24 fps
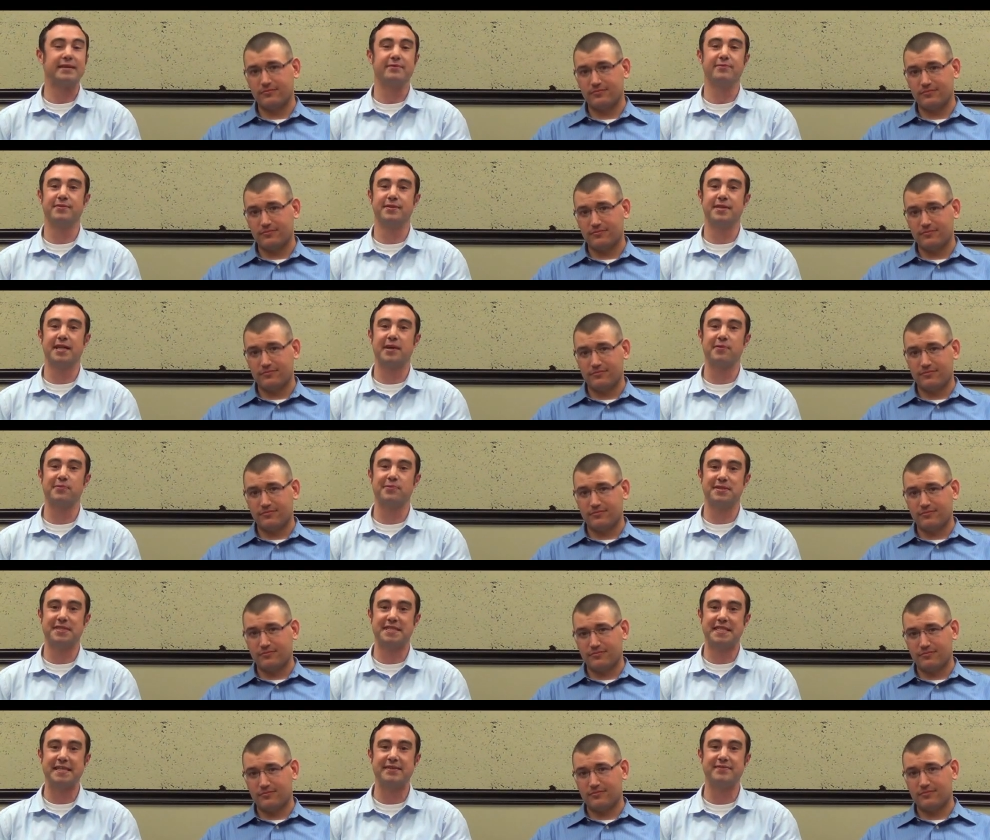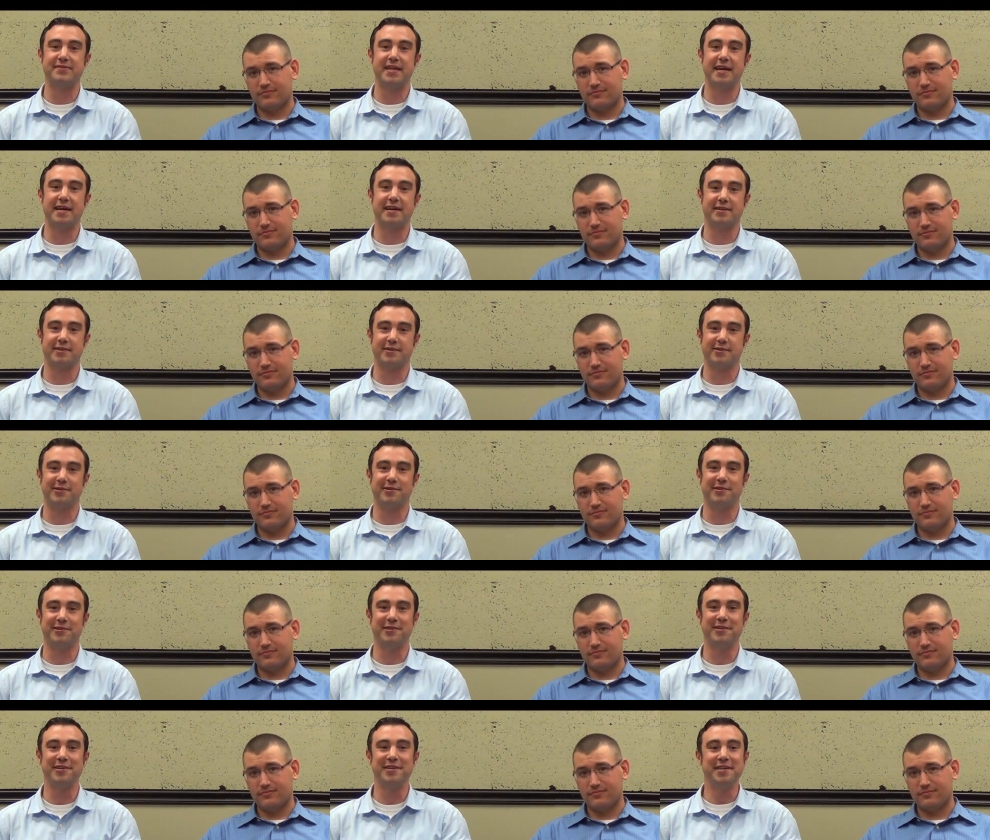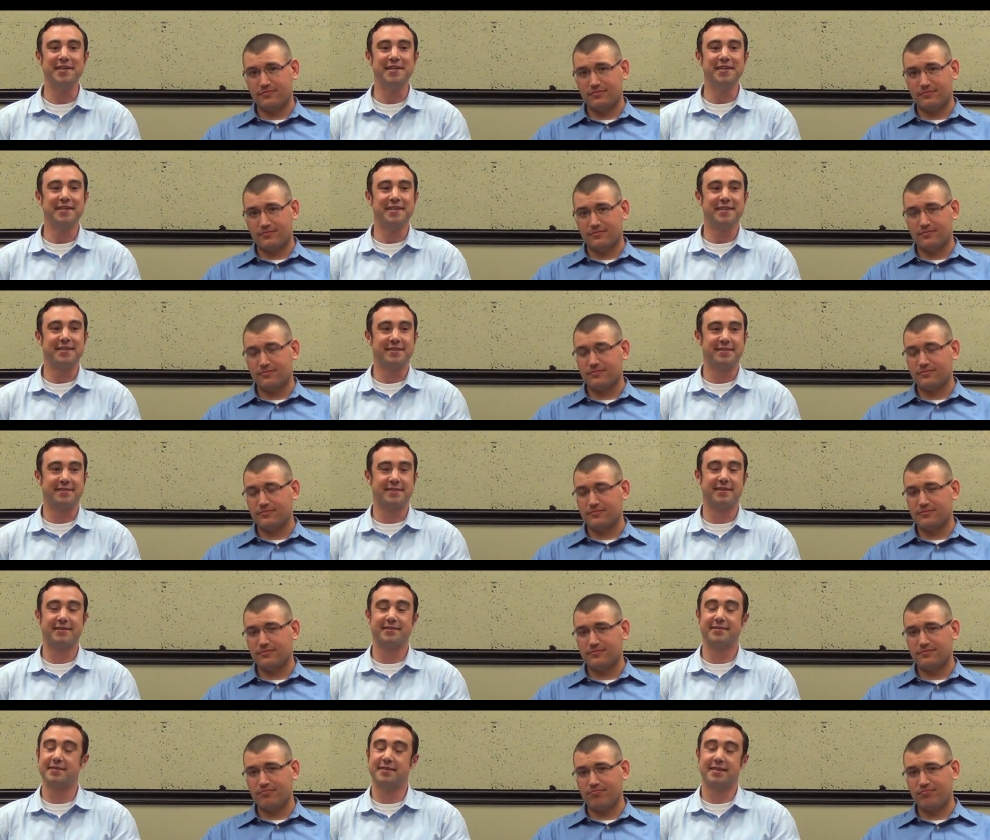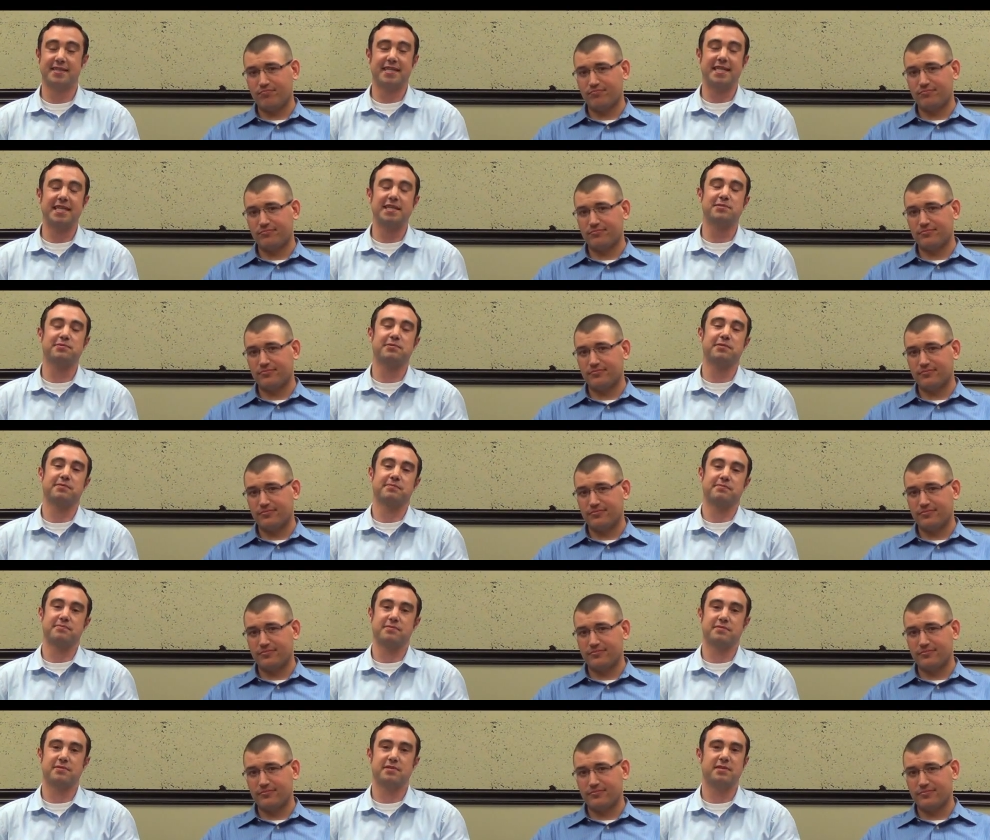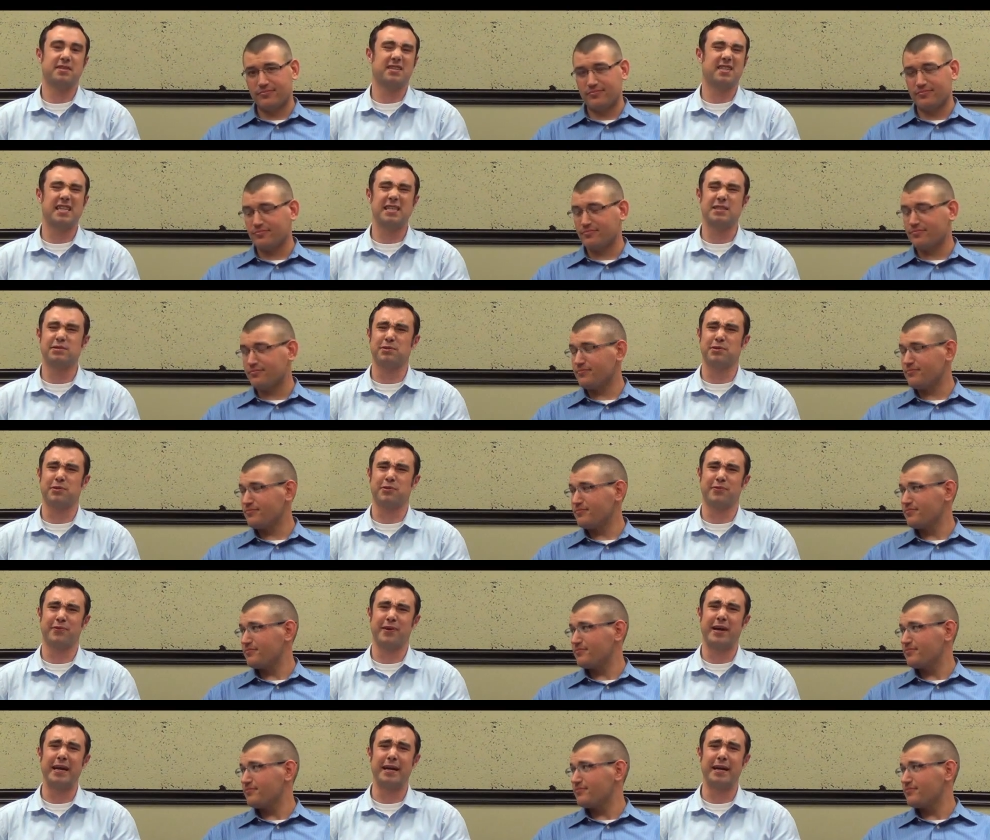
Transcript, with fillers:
Speaker 1: Uh, last year they generated $17,000 in,